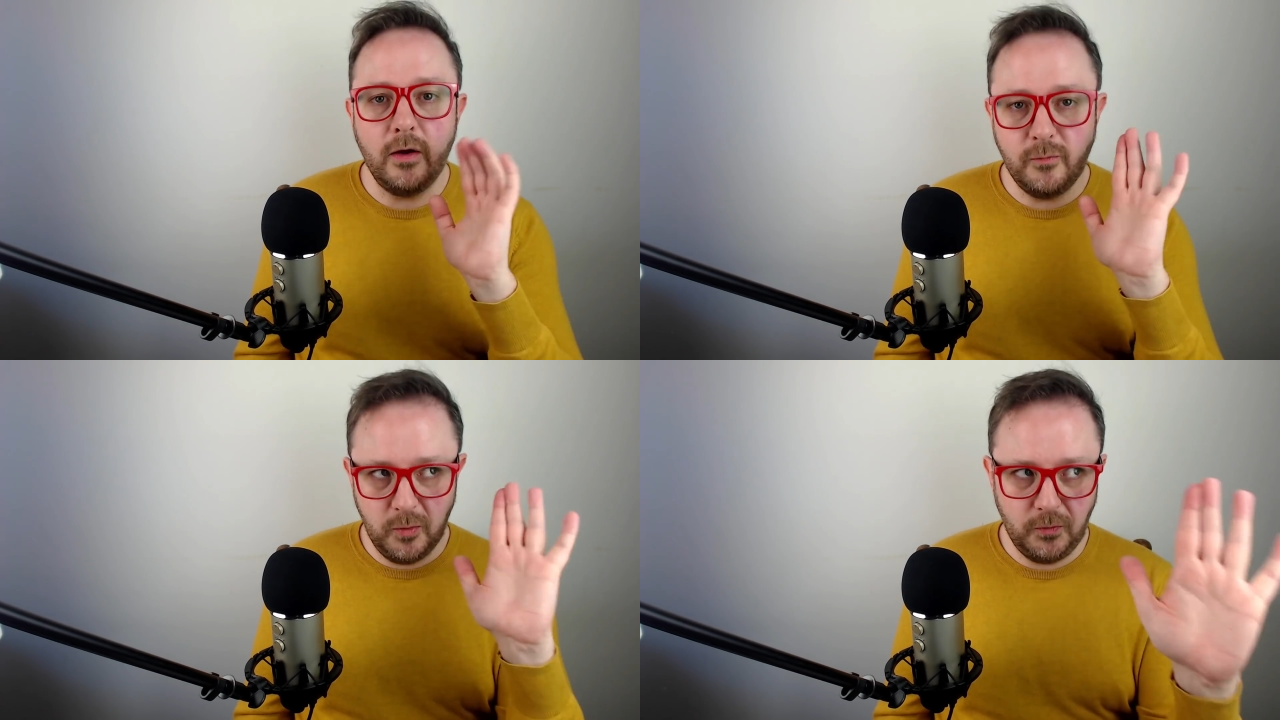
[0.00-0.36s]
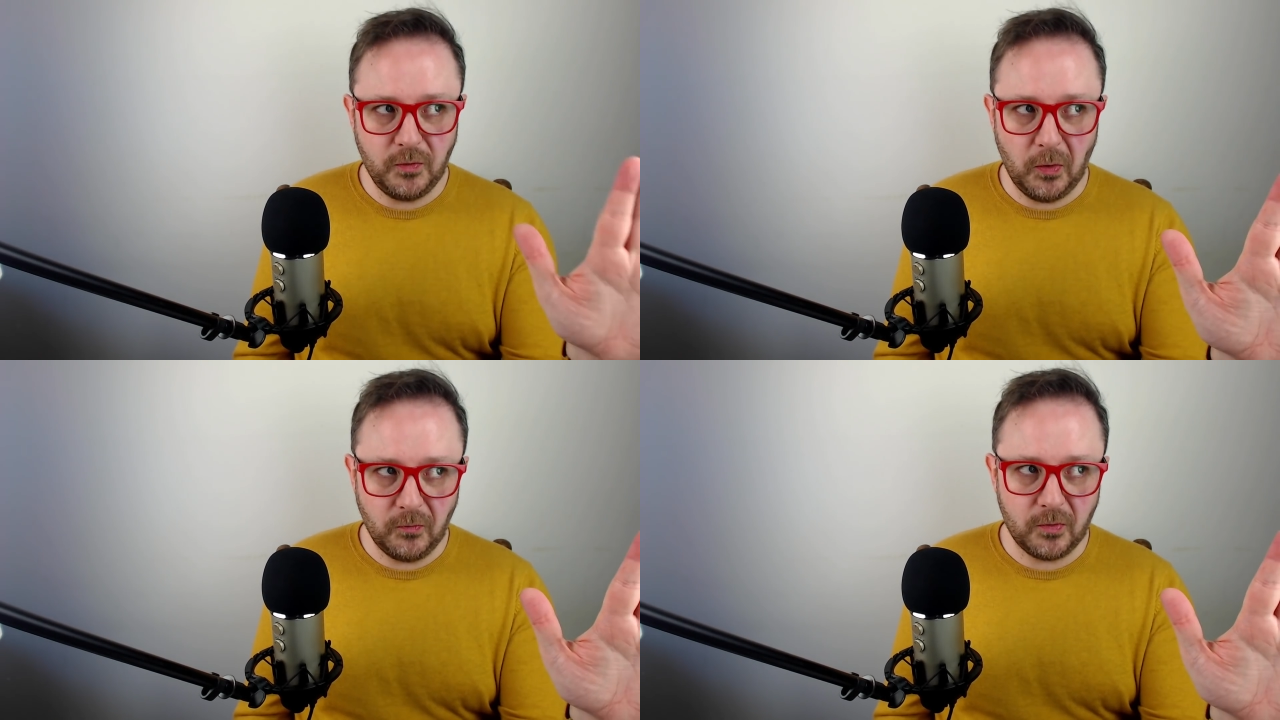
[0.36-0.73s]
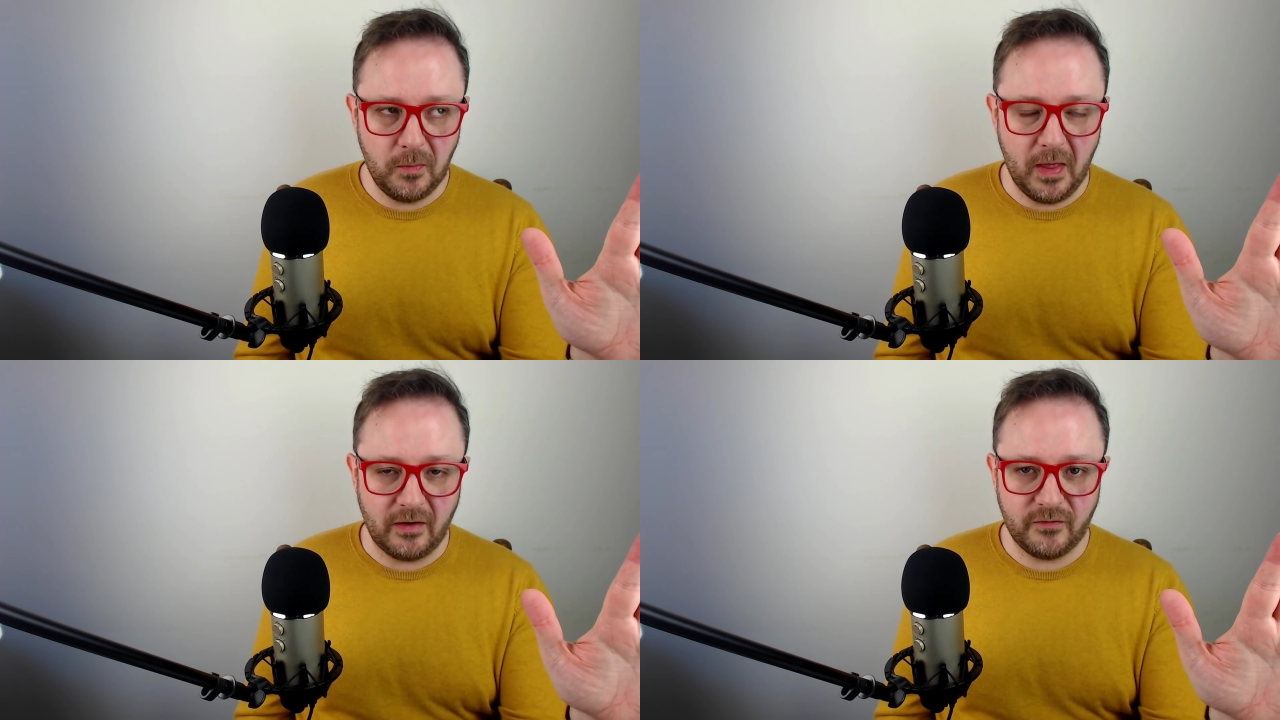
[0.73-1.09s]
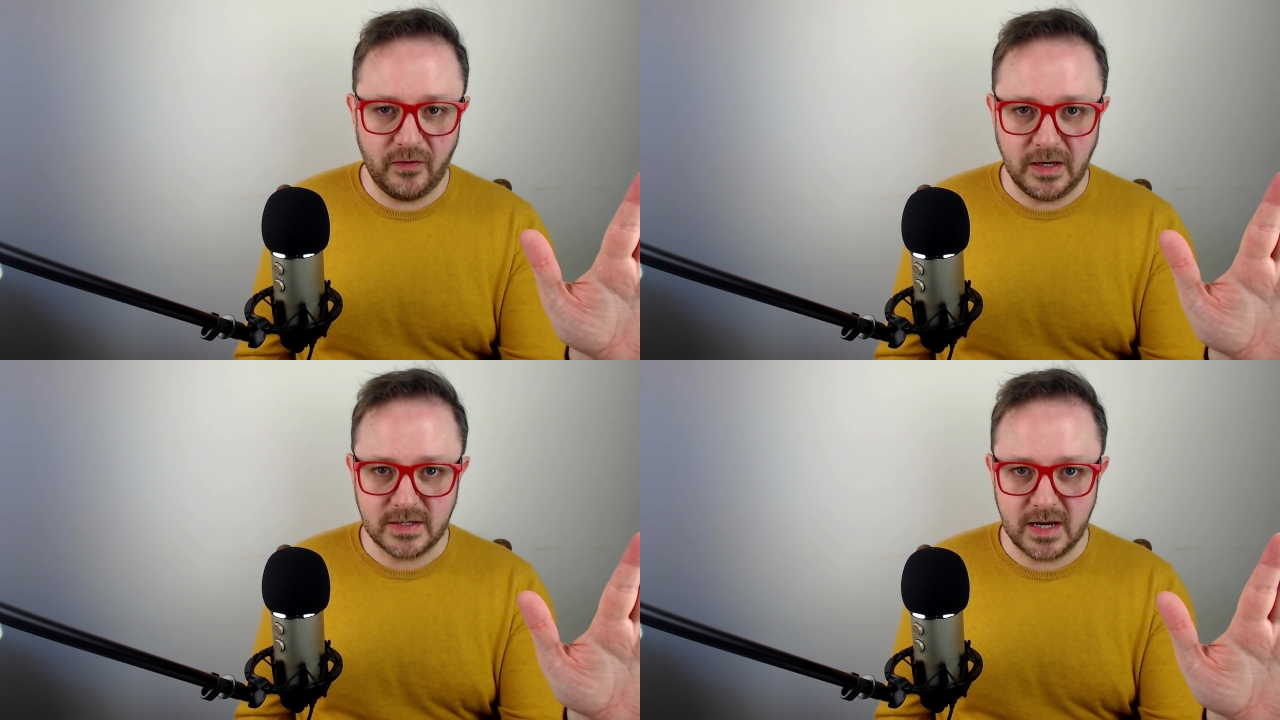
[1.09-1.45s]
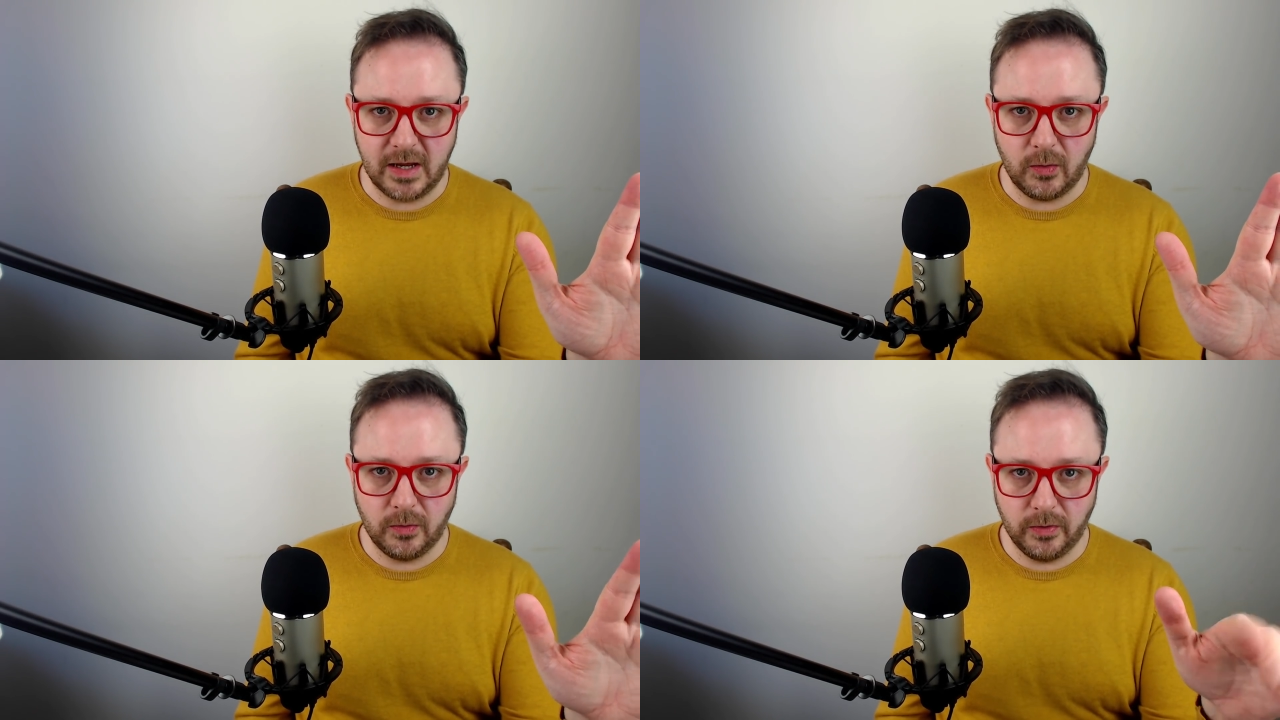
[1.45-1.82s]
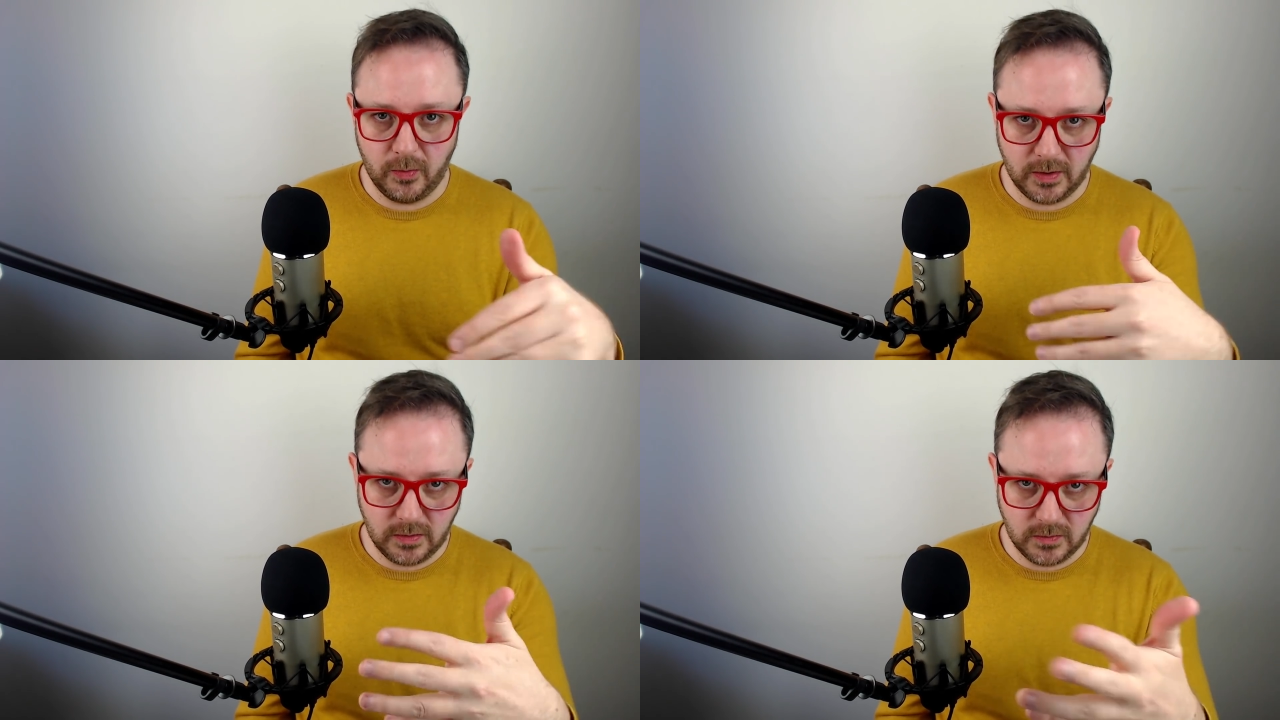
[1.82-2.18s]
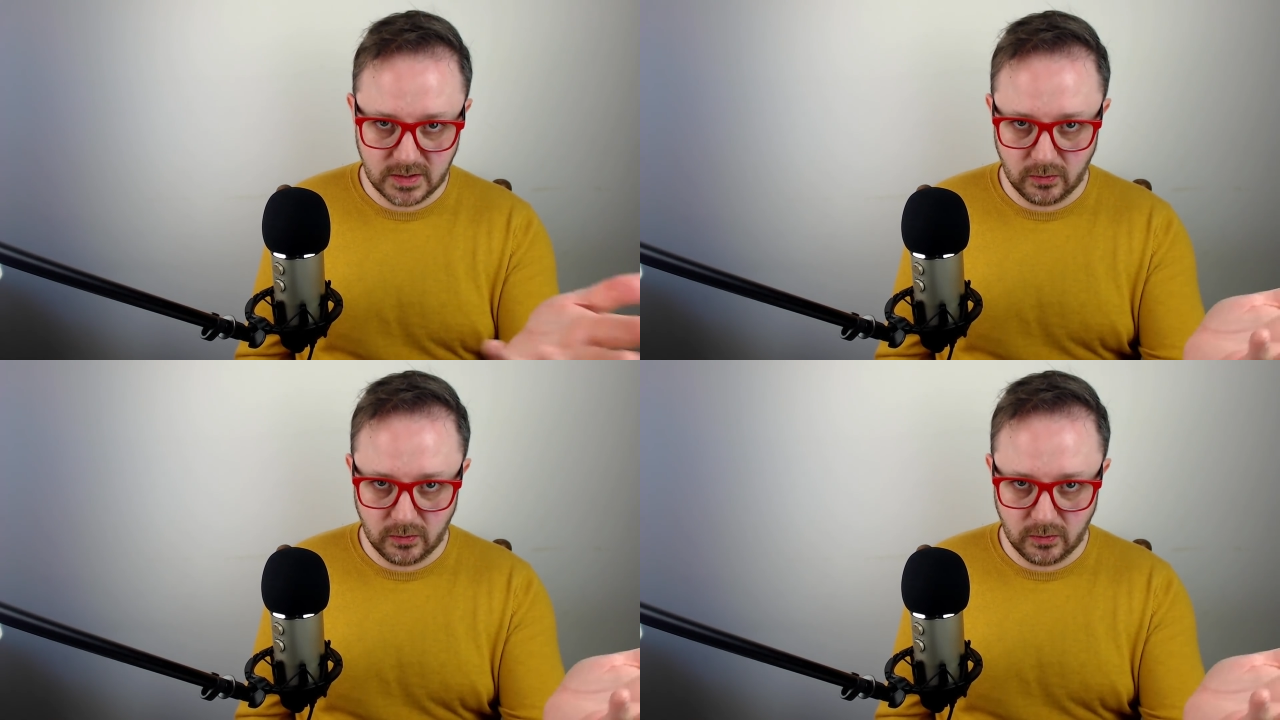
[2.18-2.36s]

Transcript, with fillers: I've moved on from that phase now, although I do